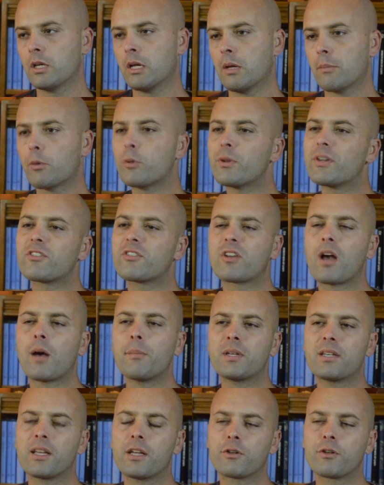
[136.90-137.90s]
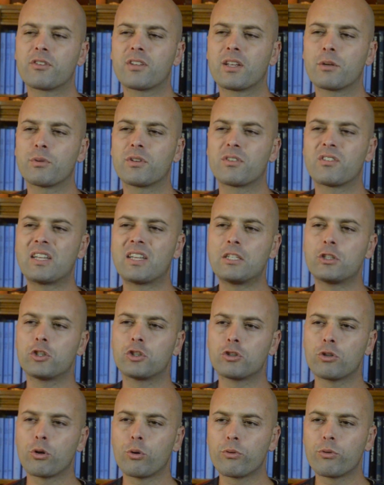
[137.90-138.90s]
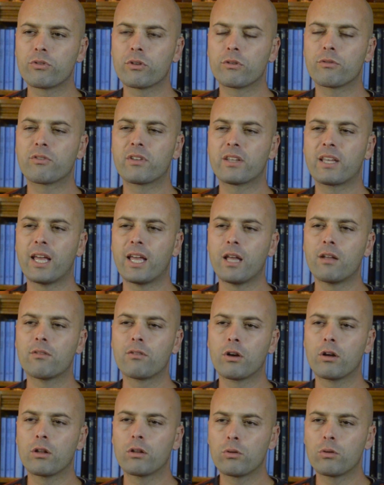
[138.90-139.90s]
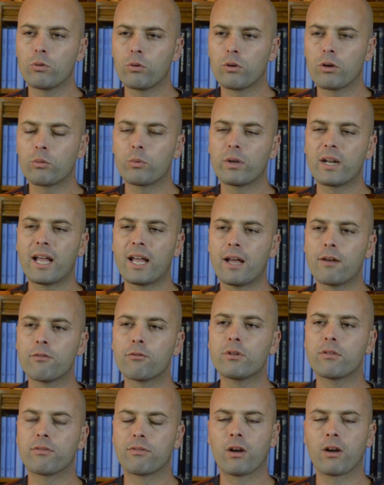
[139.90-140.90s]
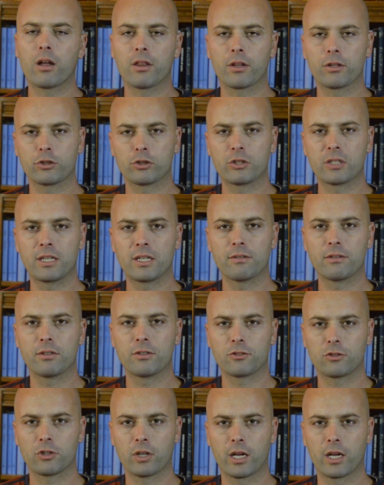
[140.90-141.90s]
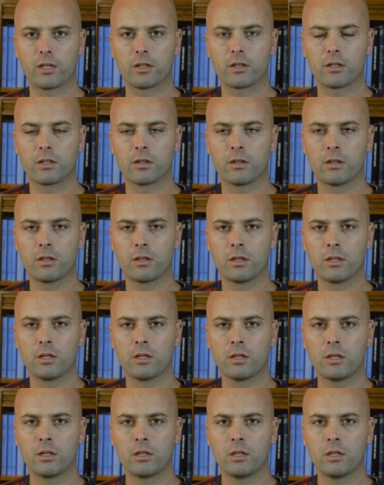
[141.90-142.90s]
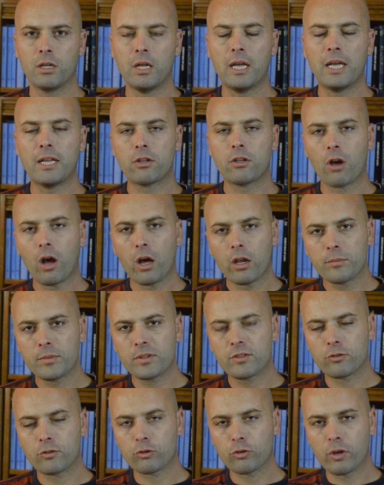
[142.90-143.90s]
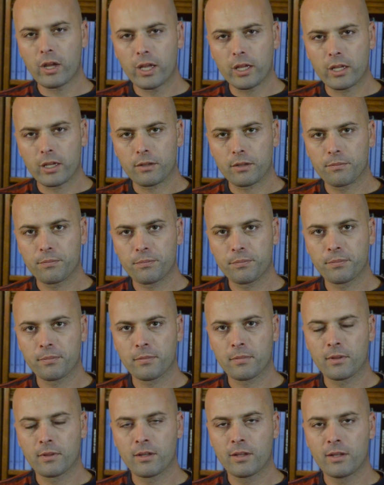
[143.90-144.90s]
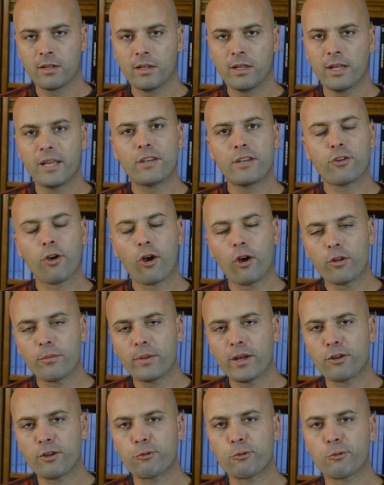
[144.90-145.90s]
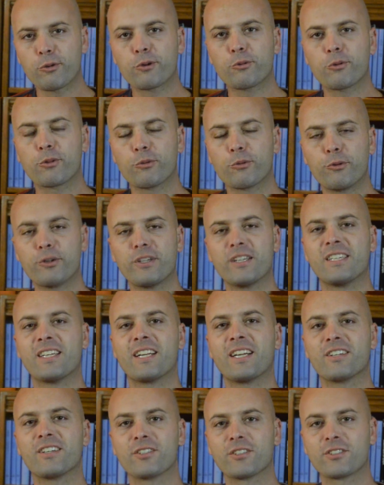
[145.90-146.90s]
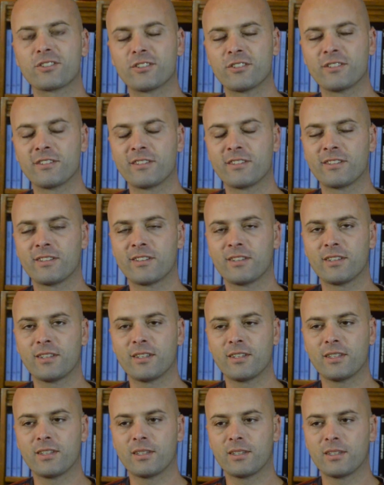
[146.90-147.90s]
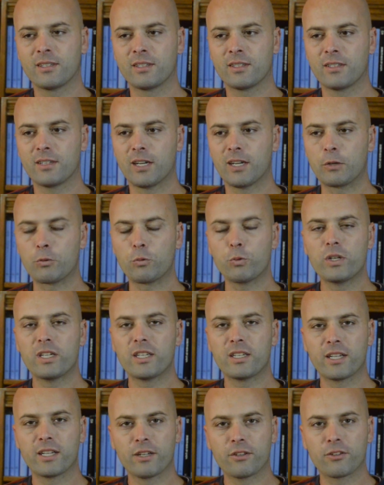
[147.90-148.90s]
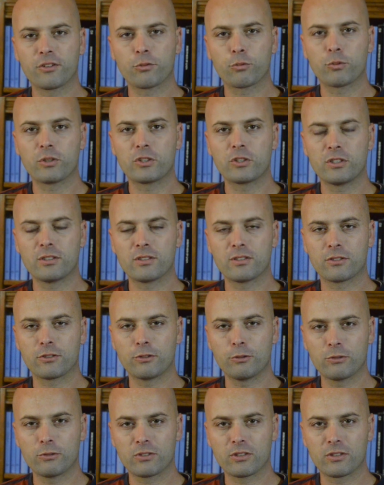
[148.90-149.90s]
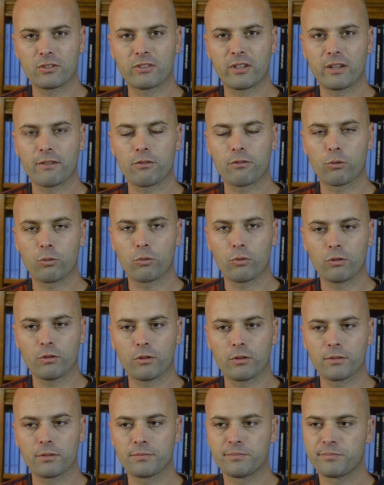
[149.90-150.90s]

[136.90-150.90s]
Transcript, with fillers: But what this commentator said was St. Joseph gave our Lord what every father should give his child. He taught him his trade. He taught him how to work with wood and nails. And wood and nails is what Jesus used to save the world.